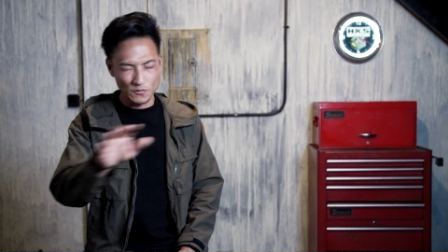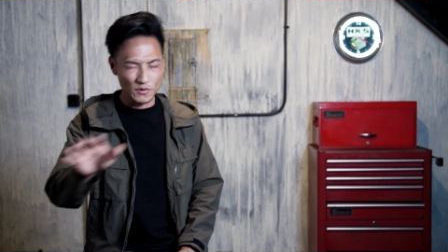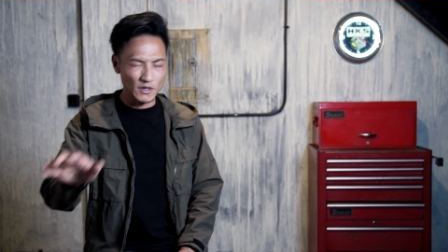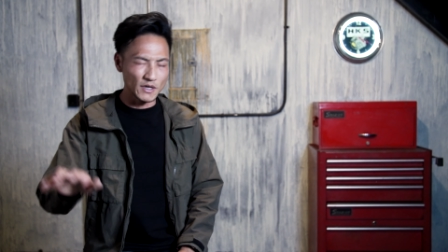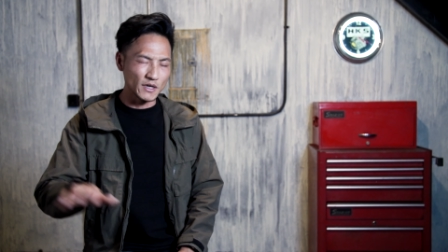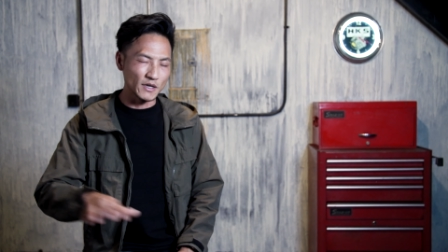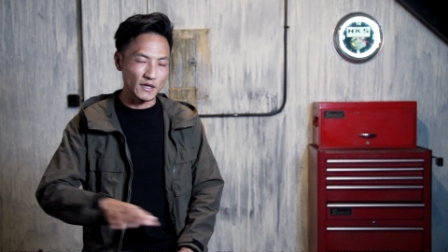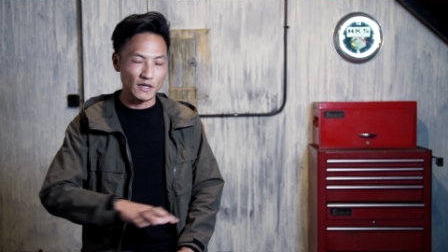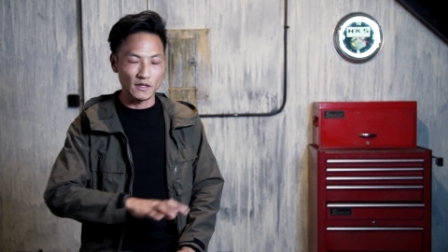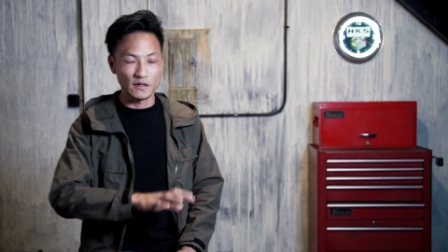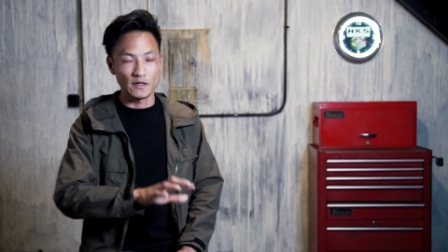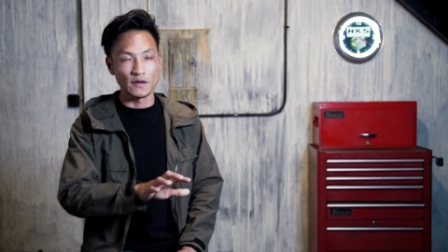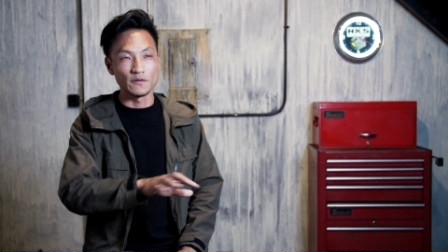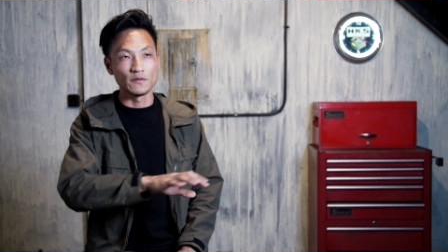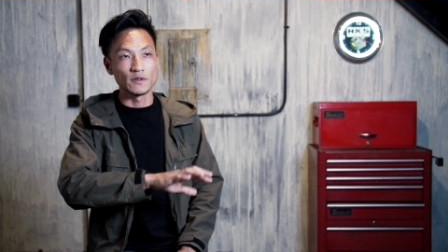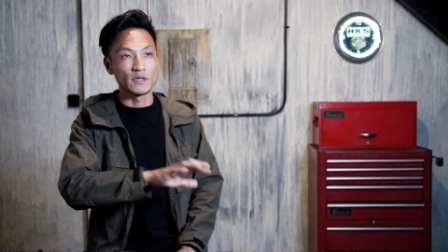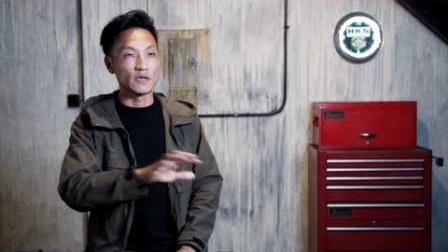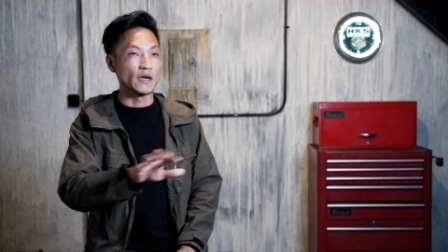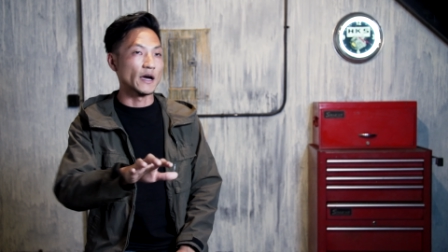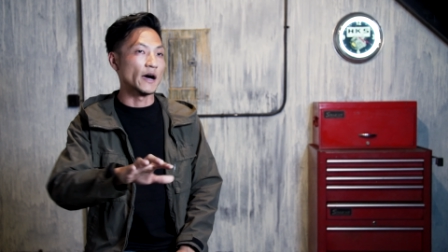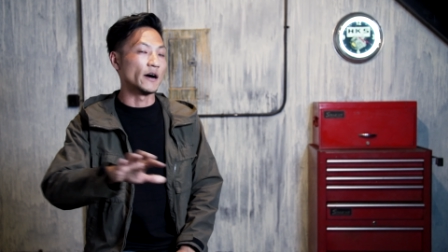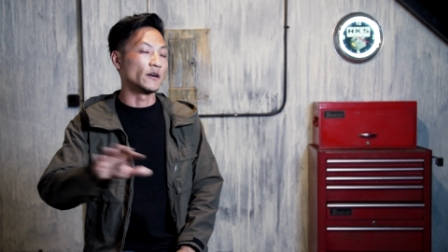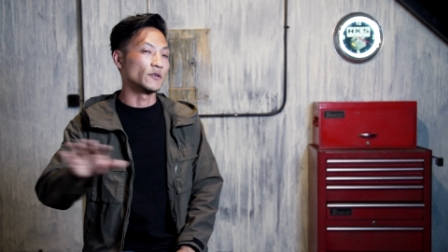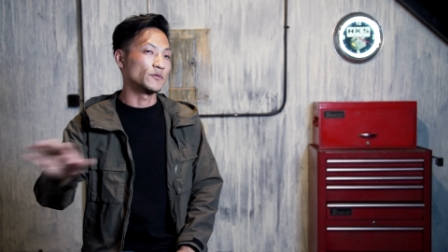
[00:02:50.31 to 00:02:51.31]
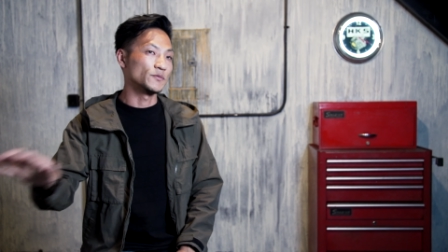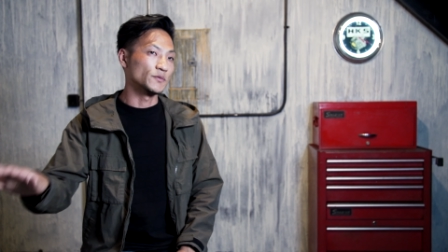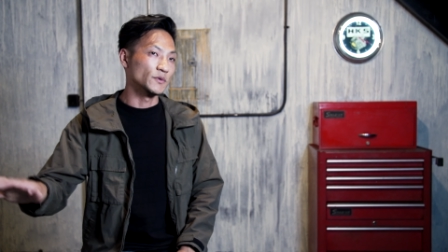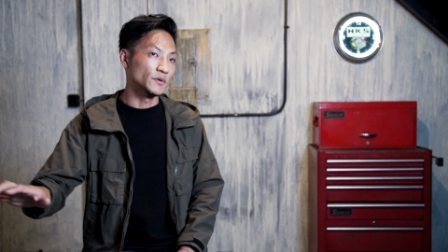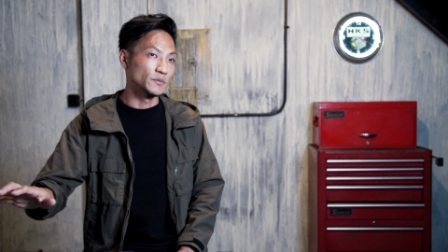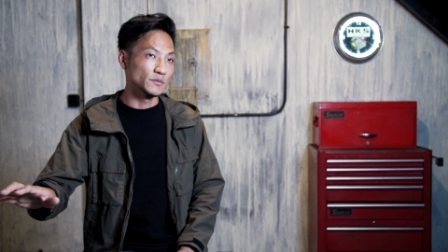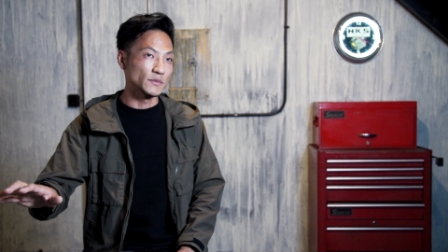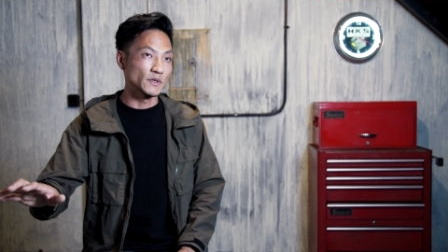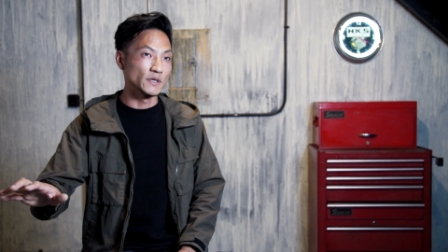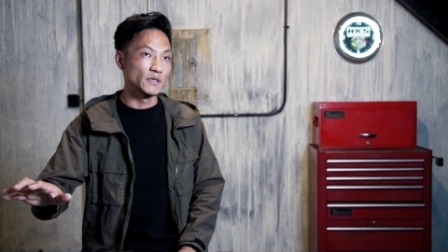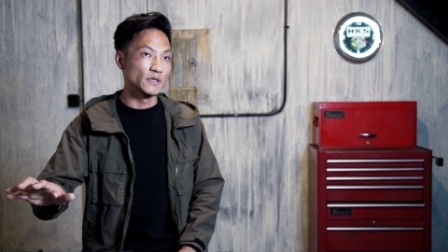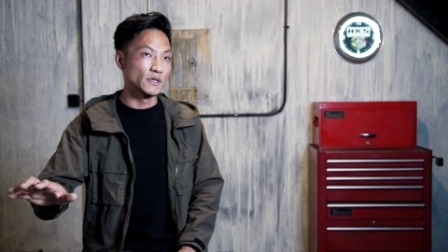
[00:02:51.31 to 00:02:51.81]
gonna get everything out
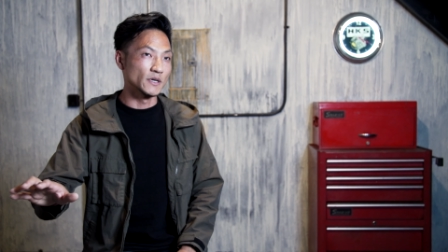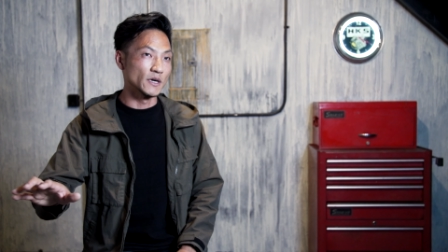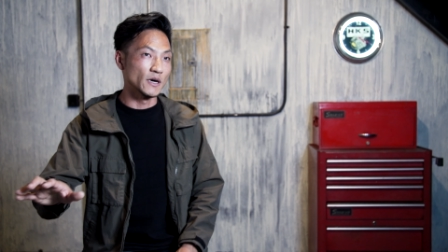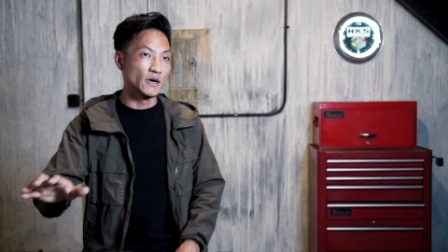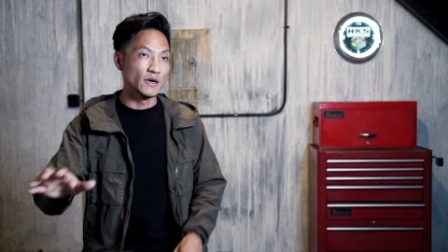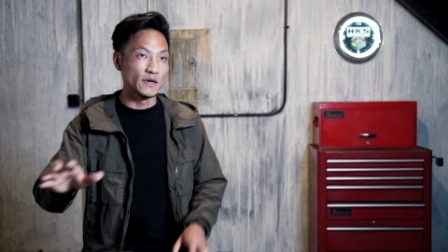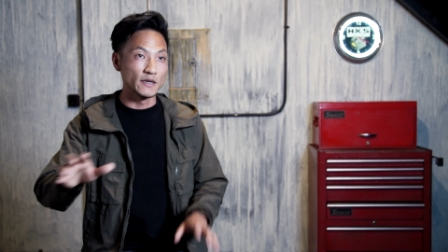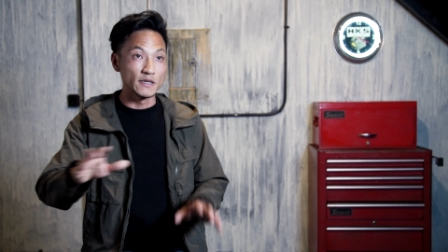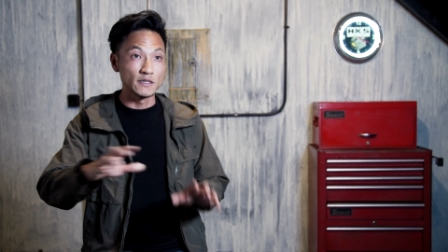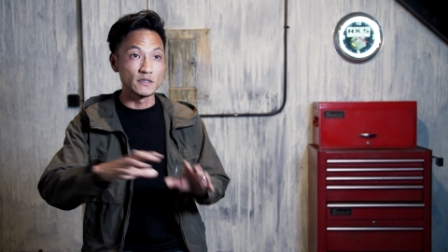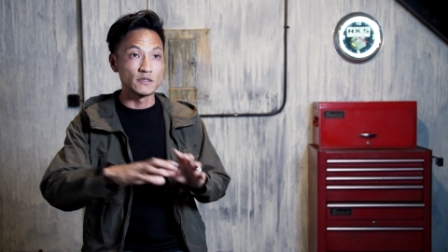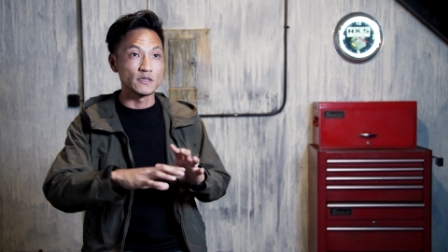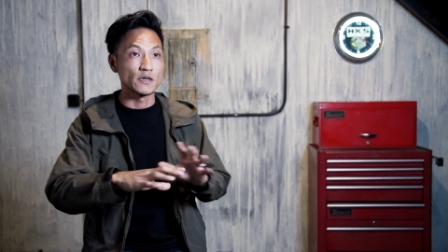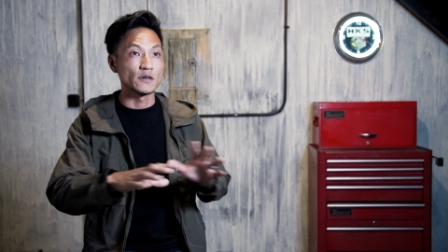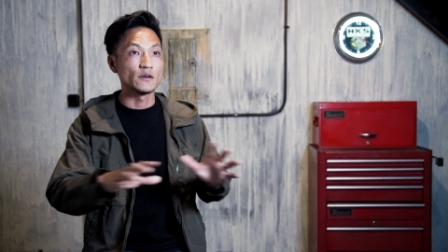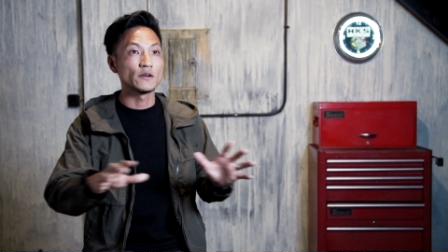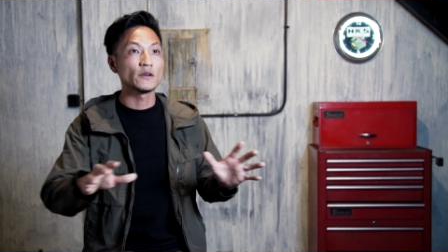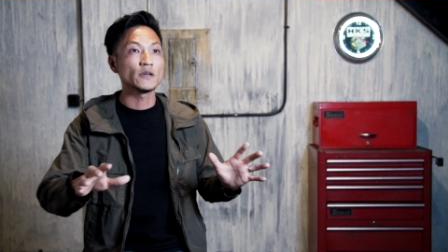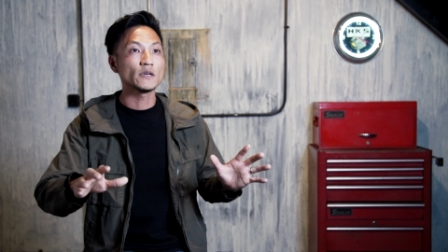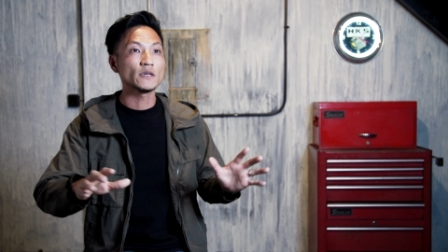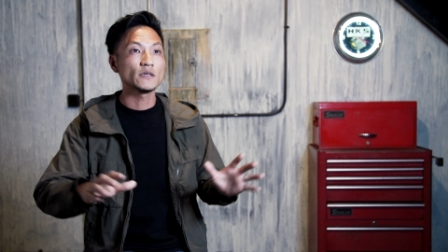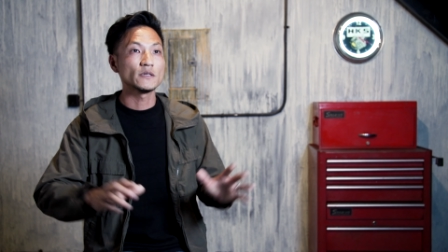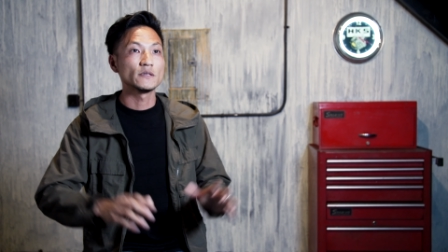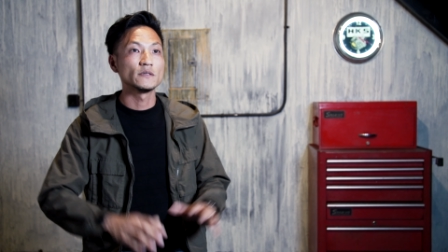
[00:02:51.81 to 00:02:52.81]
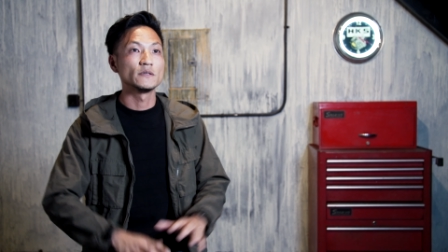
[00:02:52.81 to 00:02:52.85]
from the interior